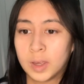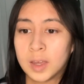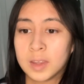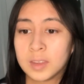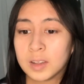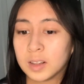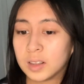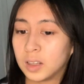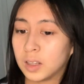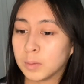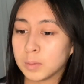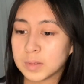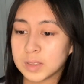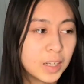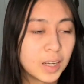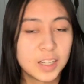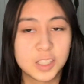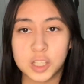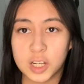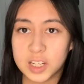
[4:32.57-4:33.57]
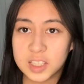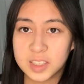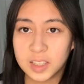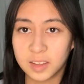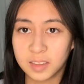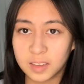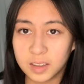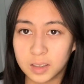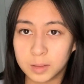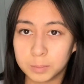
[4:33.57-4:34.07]
the clips,
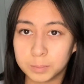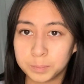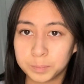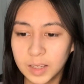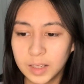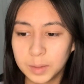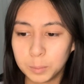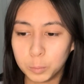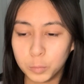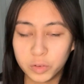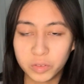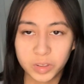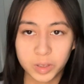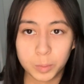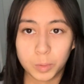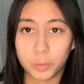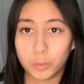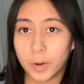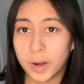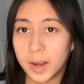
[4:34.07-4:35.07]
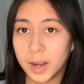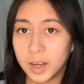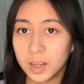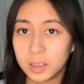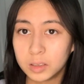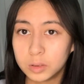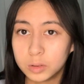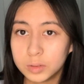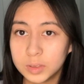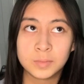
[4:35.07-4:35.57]
adjusting them, moving them
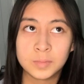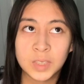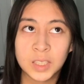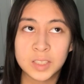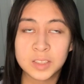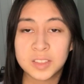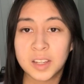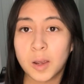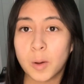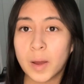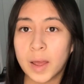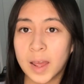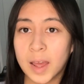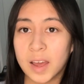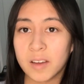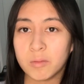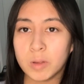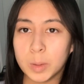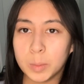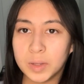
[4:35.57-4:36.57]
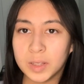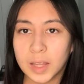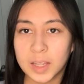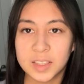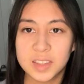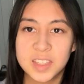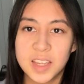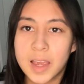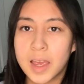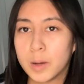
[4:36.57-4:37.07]
around until I have maybe
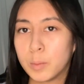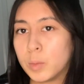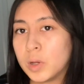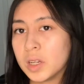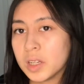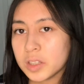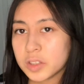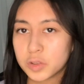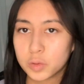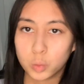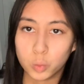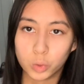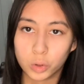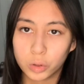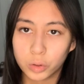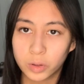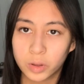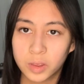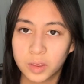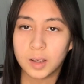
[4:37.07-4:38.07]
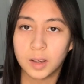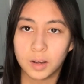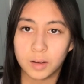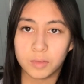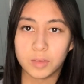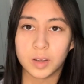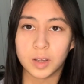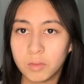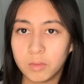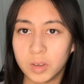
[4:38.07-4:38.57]
like 10 minutes worth
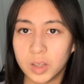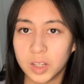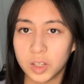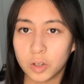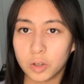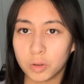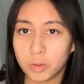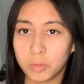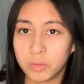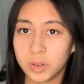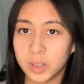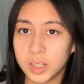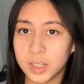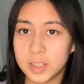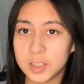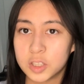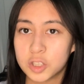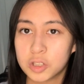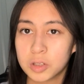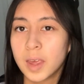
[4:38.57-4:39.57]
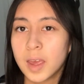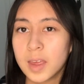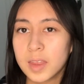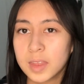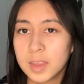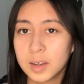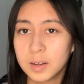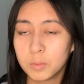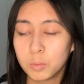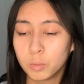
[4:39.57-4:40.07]
of video footage.
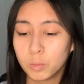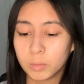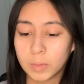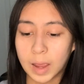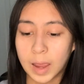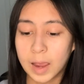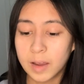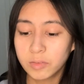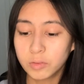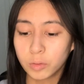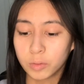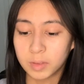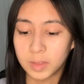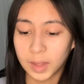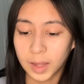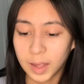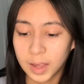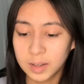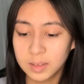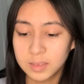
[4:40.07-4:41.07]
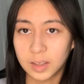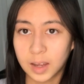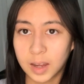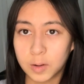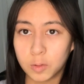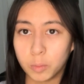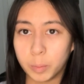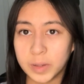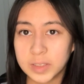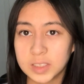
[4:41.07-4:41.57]
And then after that,
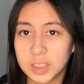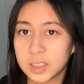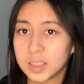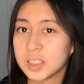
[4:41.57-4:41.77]
I will basically